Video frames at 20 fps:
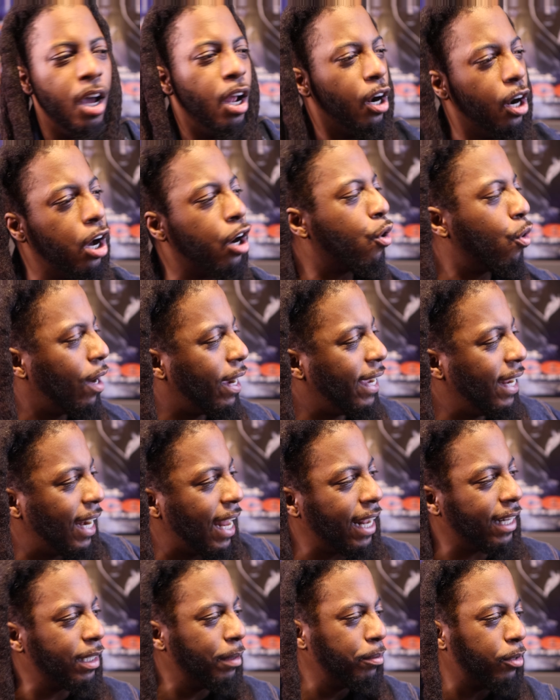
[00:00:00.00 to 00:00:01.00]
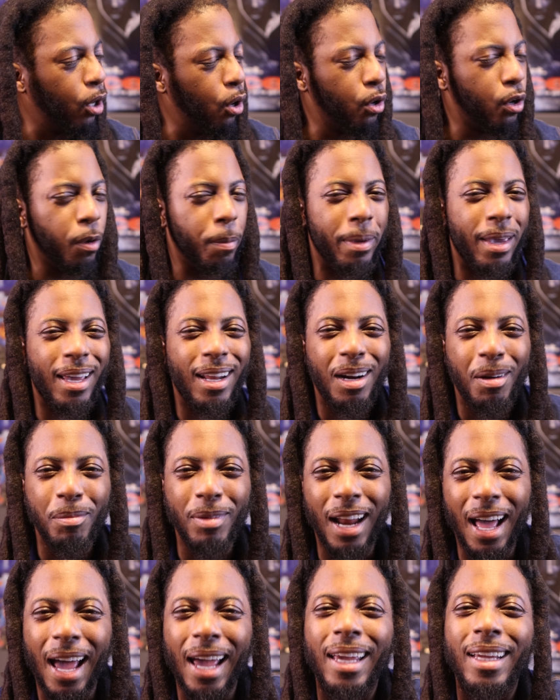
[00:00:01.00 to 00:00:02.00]
Look what he let them do to me. And I'm
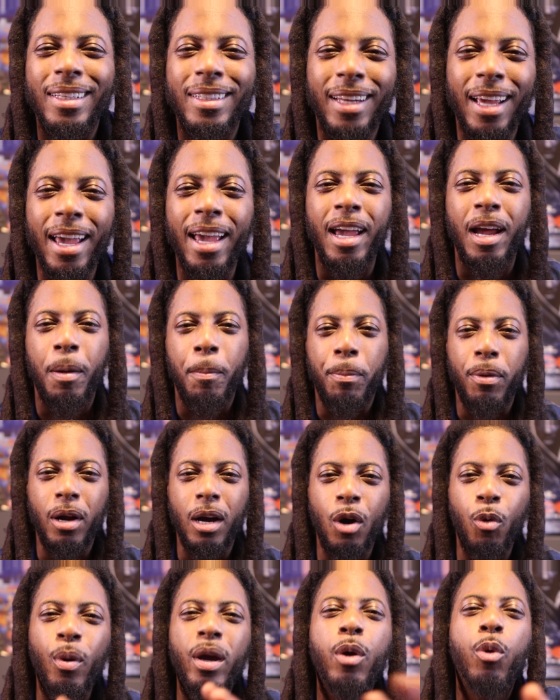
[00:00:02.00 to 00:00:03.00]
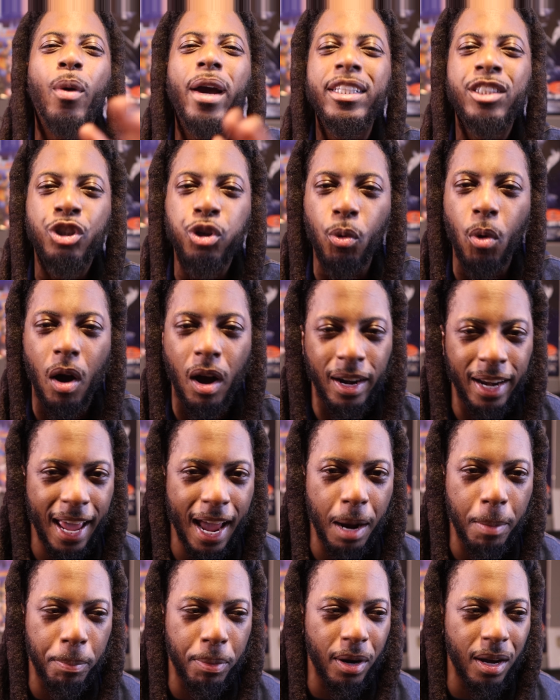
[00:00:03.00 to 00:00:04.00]
like, damn, bro, we with you on
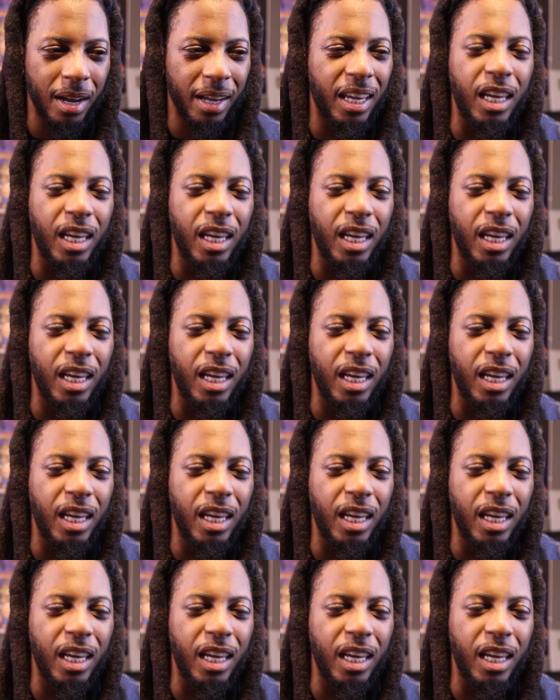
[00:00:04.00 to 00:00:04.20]
that, bro.